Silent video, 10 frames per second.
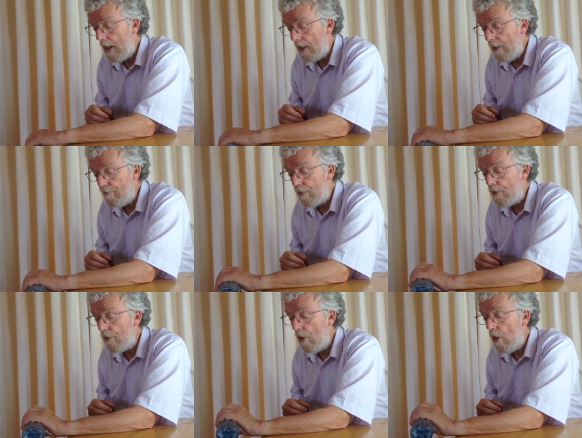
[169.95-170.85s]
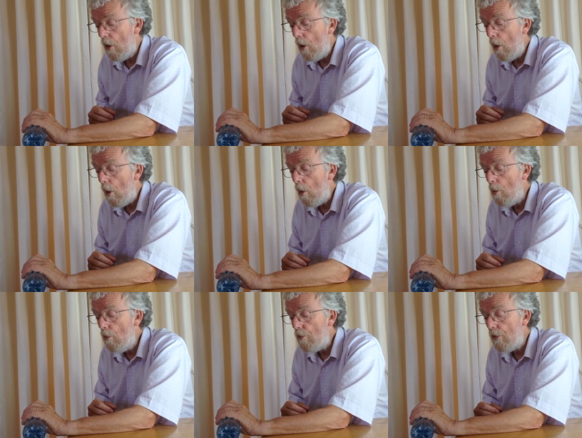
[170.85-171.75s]
You lift it,
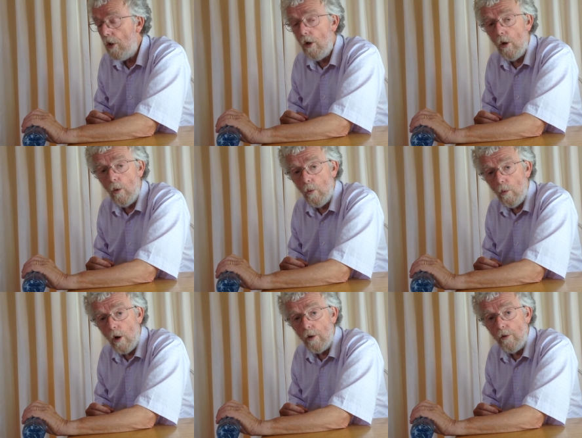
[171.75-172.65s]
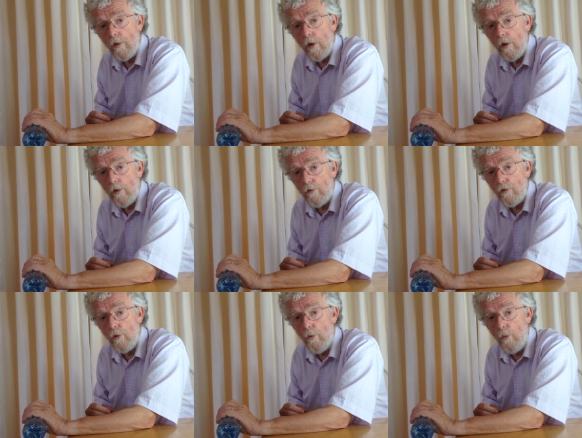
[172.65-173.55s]
hold 1,
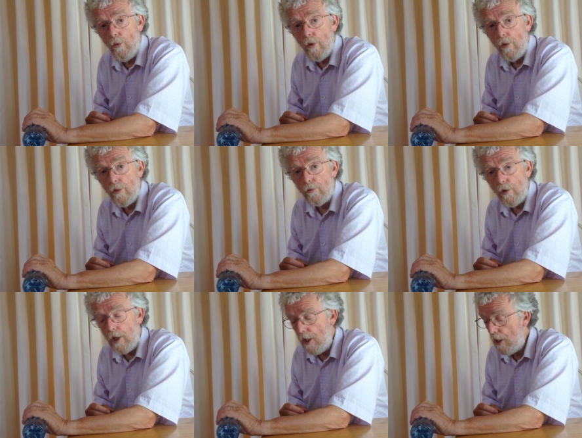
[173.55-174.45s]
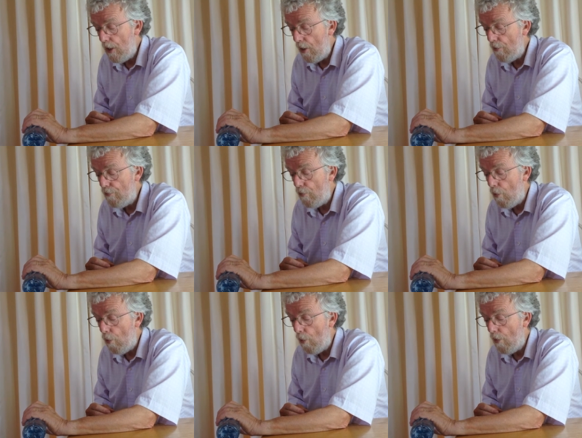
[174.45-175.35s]
2, 3,
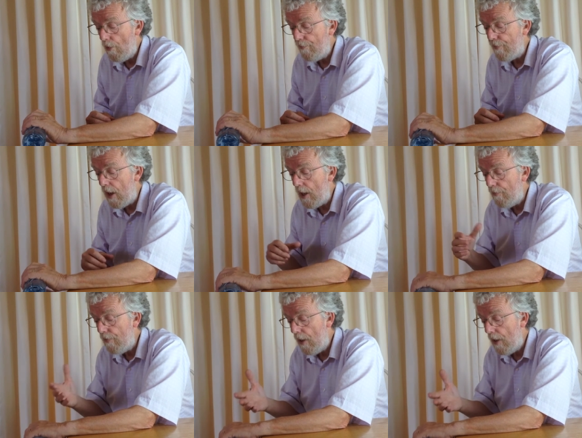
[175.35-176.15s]
4, 5,